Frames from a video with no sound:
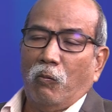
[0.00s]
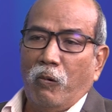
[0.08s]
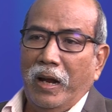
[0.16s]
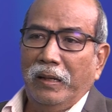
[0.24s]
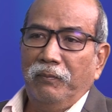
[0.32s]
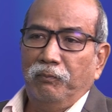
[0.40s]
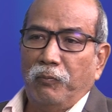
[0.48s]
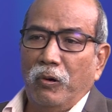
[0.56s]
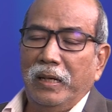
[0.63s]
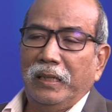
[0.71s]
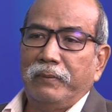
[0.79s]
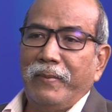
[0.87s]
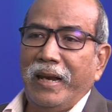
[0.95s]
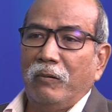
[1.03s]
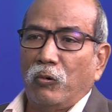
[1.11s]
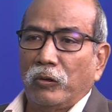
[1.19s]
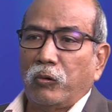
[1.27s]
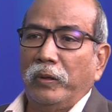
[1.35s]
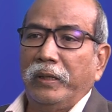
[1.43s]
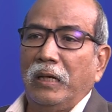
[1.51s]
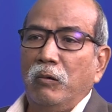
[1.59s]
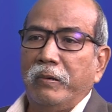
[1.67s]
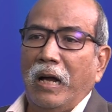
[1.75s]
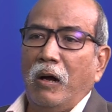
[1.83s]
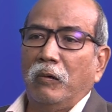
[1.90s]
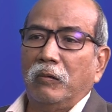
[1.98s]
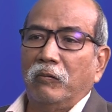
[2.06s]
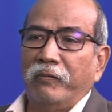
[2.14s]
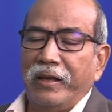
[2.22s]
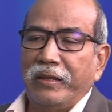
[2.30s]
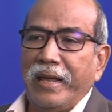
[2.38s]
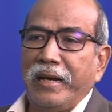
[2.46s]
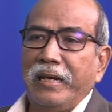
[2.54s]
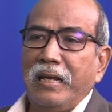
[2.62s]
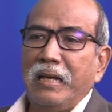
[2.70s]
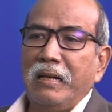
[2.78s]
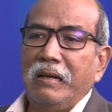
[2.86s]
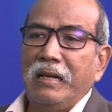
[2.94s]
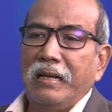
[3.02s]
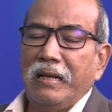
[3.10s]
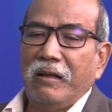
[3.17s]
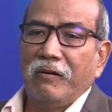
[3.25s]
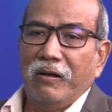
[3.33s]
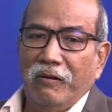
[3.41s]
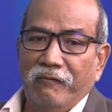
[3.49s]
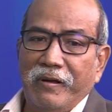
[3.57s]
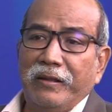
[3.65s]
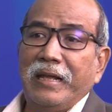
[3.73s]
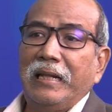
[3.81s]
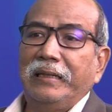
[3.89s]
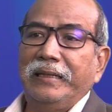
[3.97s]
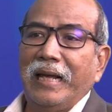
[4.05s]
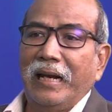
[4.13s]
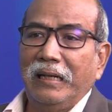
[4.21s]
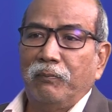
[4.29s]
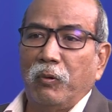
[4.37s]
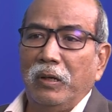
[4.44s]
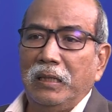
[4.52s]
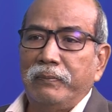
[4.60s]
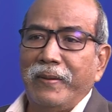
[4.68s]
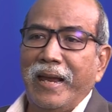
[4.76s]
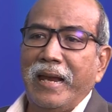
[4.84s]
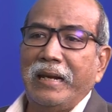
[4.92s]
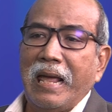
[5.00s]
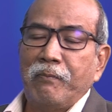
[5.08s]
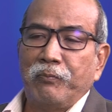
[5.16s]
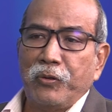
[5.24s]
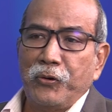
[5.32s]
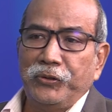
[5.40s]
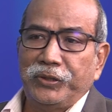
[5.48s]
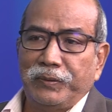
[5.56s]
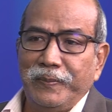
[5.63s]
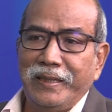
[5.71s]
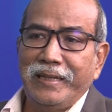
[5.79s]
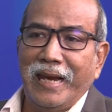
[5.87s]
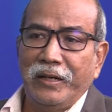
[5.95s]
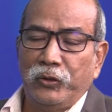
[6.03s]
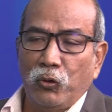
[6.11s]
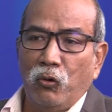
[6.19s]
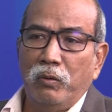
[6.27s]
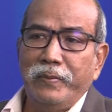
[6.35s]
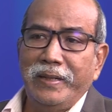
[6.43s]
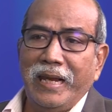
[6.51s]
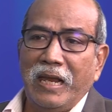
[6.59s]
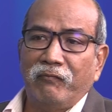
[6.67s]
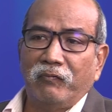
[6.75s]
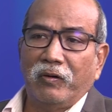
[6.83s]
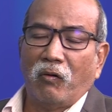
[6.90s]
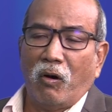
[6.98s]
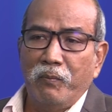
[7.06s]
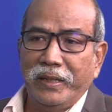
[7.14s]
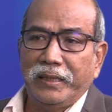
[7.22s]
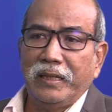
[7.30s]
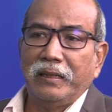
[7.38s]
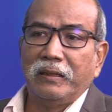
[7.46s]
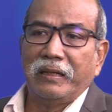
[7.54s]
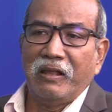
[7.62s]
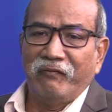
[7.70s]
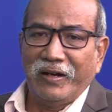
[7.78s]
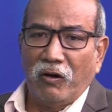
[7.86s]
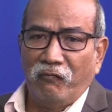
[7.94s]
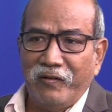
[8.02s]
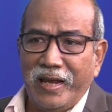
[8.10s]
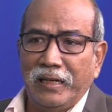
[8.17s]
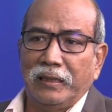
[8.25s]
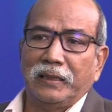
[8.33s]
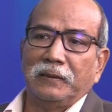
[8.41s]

One policeman was on the lookout, whereas the other policeman approached me and told me I've committed a traffic offense.